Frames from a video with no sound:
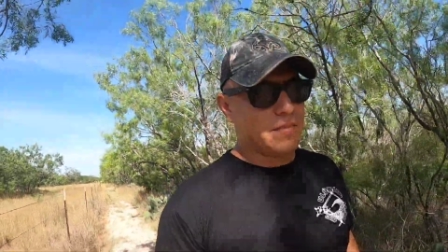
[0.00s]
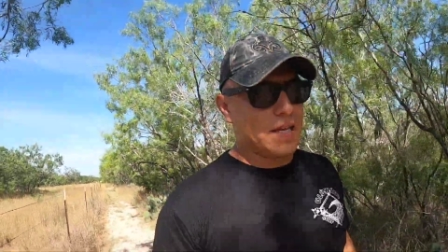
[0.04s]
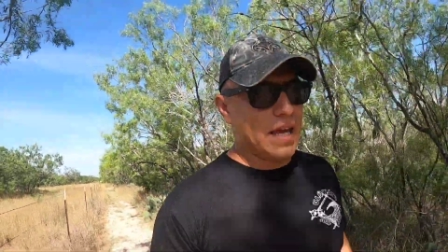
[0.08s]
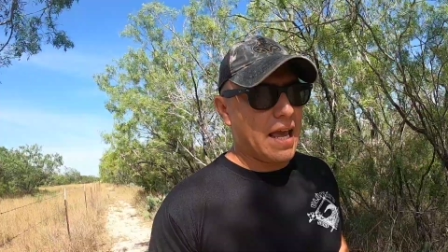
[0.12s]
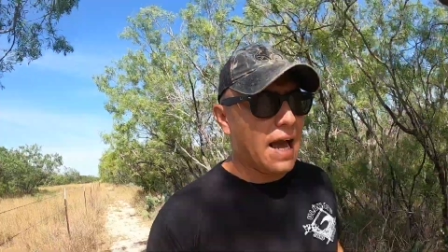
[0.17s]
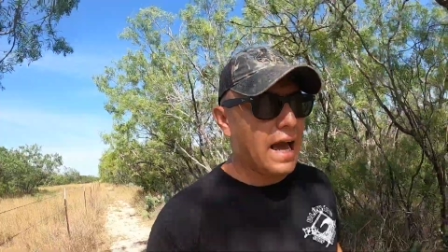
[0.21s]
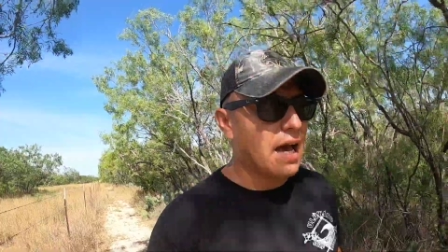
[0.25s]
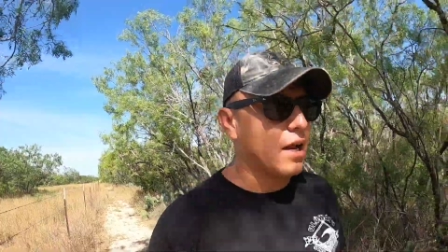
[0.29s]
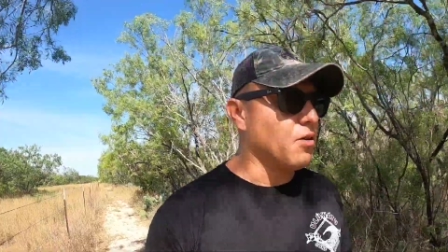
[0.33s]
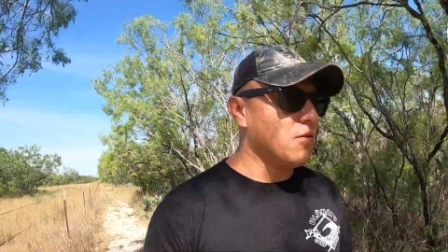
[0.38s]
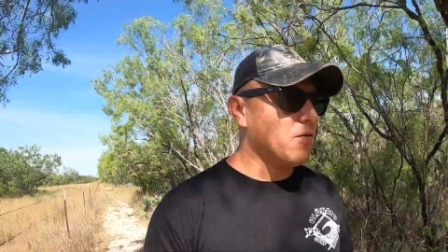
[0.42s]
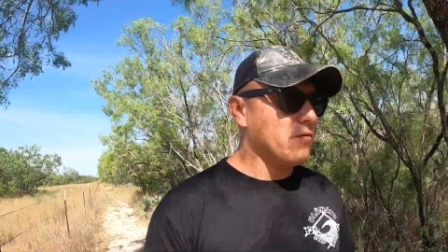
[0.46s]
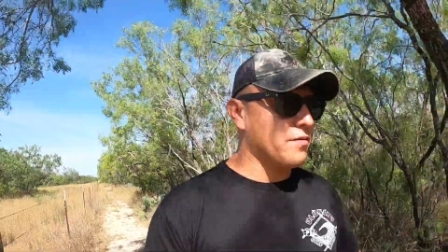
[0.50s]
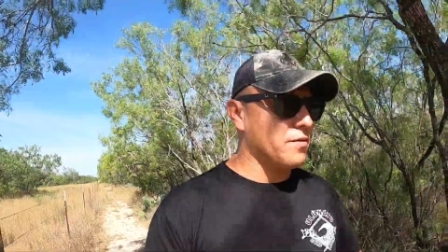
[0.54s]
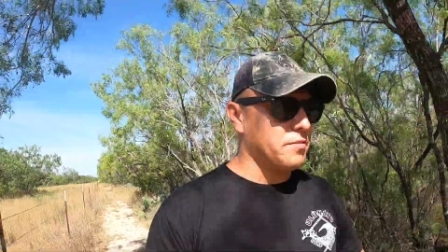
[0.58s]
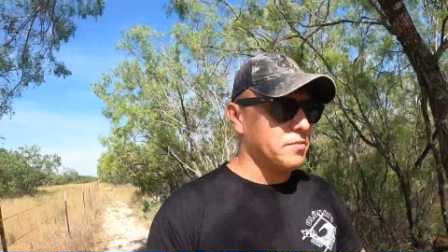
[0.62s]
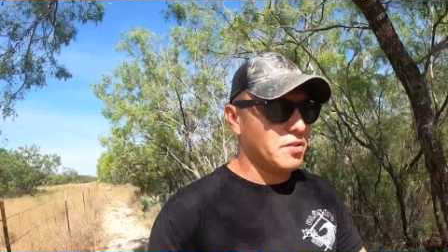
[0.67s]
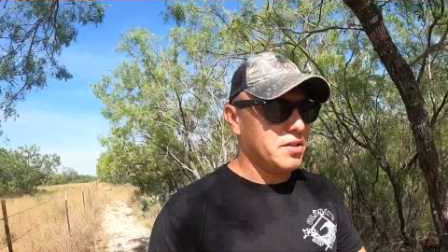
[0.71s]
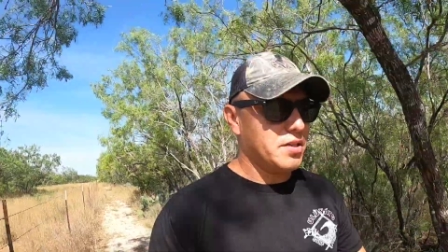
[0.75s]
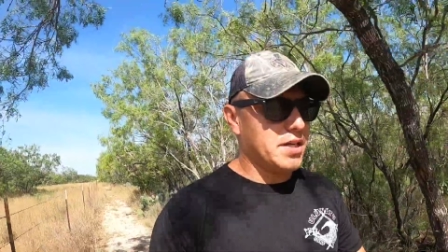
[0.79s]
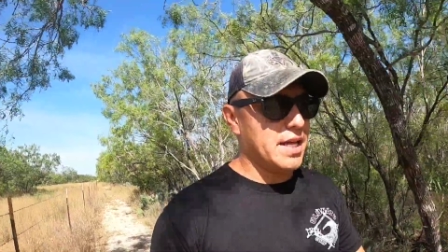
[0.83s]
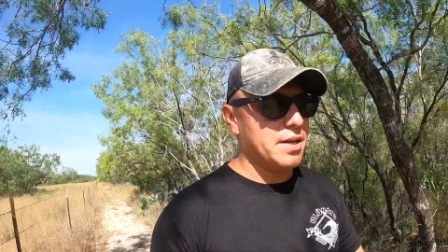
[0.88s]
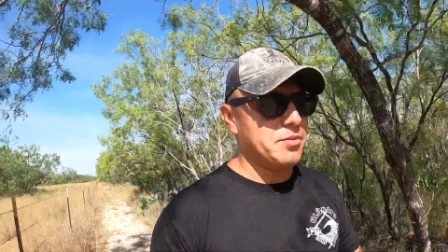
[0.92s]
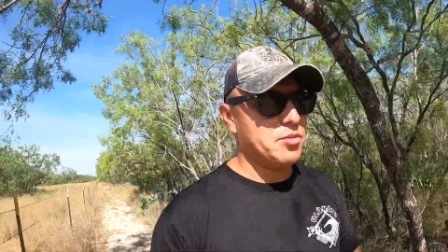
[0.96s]
cattle from
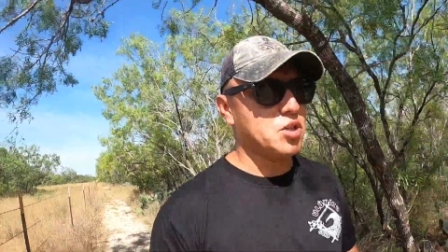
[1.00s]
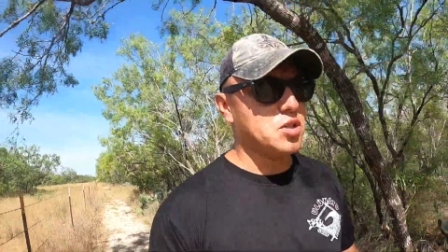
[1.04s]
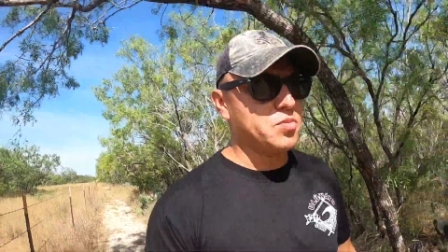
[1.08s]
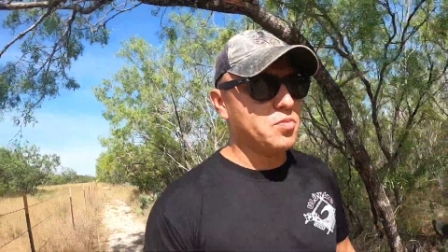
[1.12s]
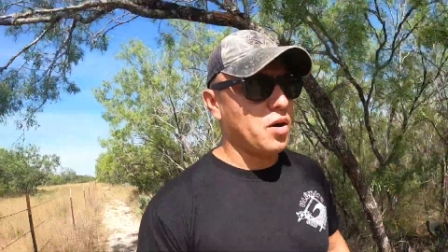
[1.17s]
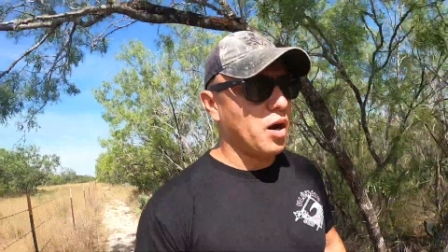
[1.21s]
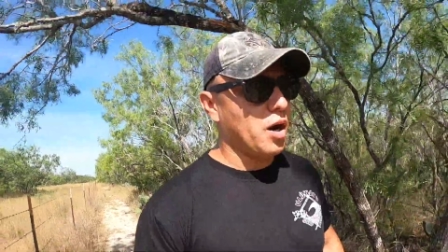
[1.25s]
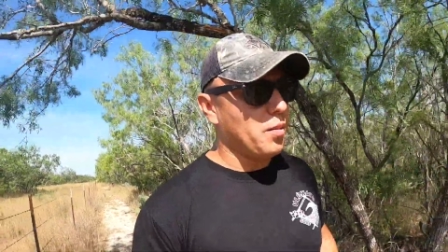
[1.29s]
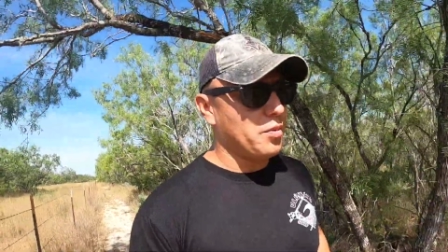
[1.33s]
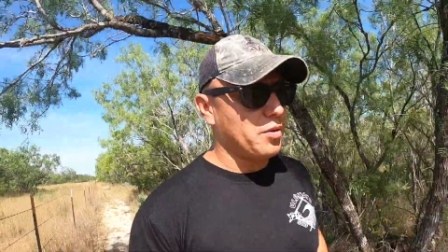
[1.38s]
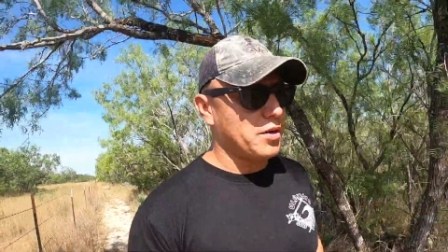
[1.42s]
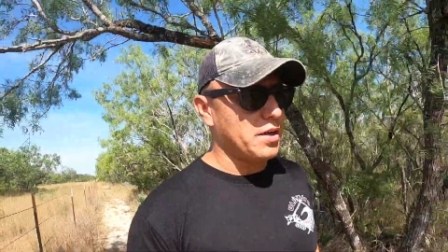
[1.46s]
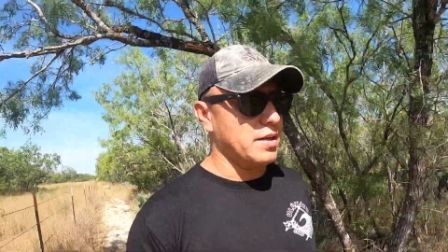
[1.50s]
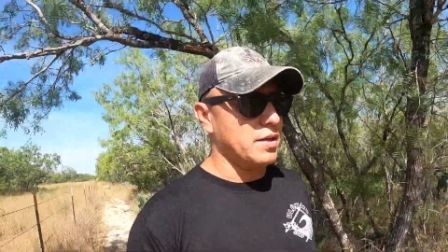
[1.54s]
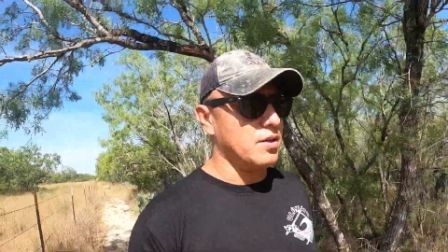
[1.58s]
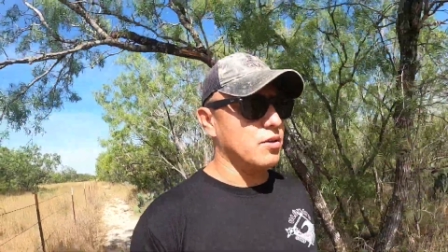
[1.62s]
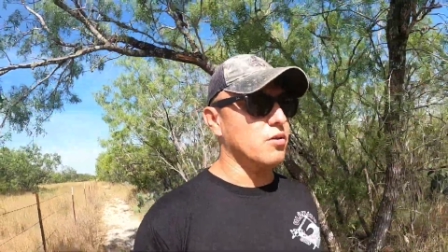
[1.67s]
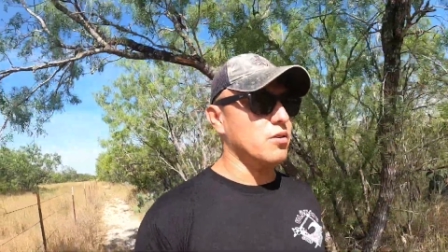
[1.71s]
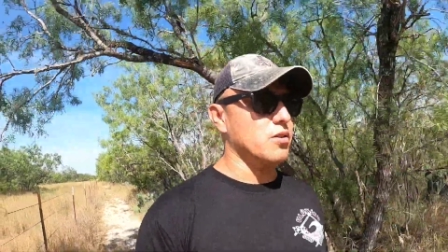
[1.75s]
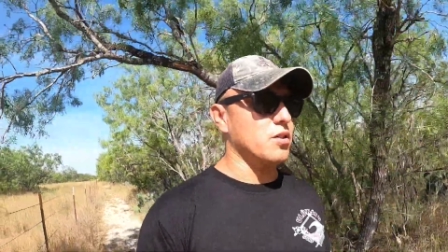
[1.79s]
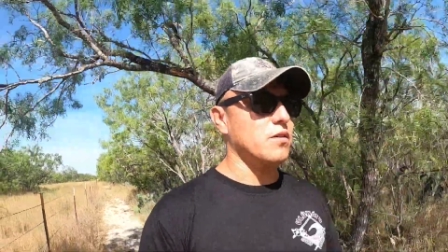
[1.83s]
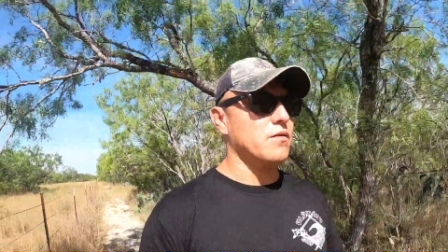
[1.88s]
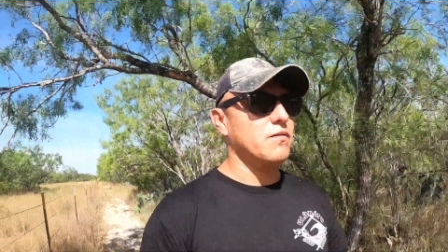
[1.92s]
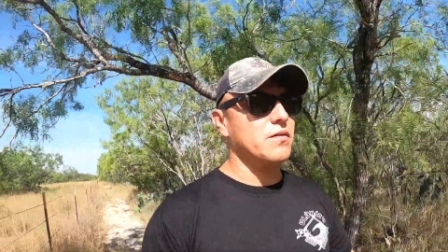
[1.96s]
your neighbor's property
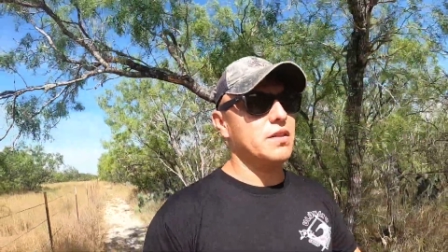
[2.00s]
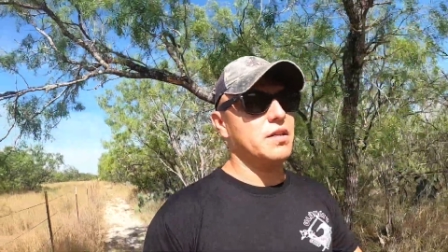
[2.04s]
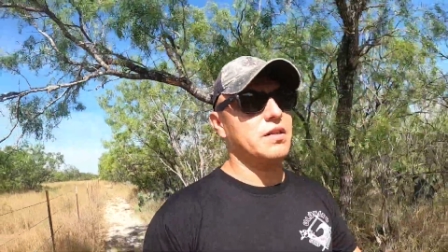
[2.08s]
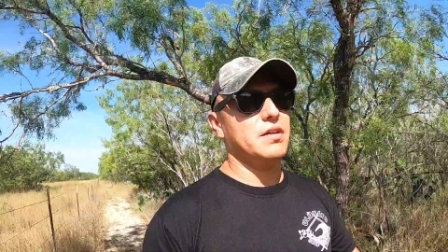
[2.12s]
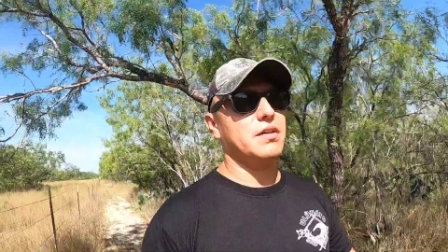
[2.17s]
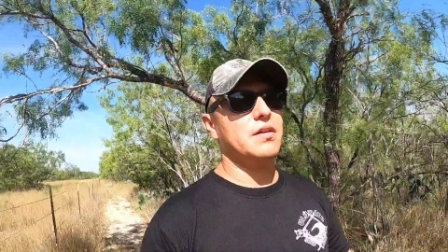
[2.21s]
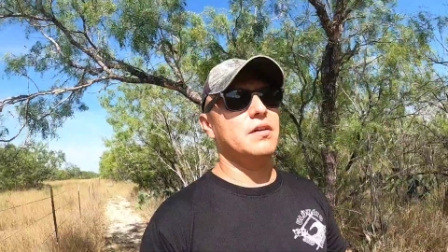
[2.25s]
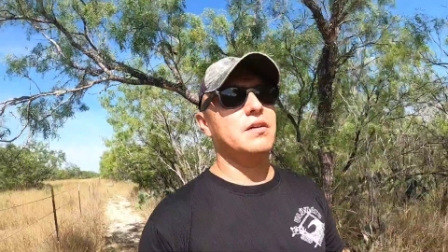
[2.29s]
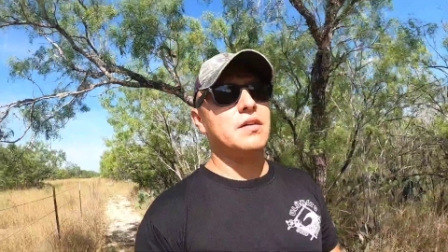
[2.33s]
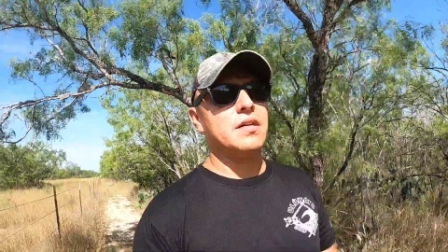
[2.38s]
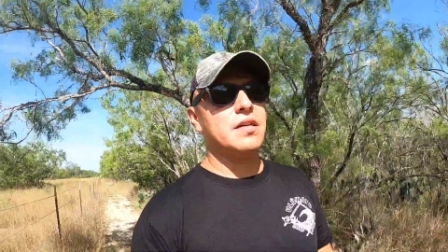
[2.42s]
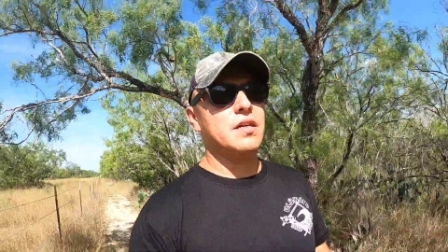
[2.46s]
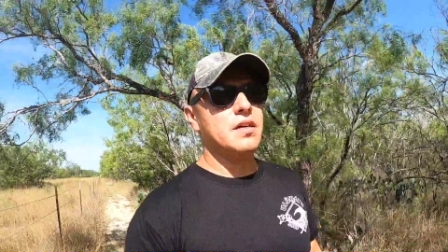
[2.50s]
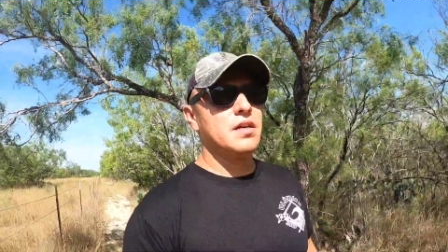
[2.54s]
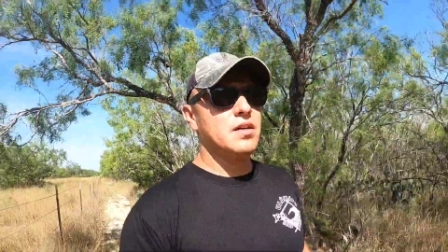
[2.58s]
going over there.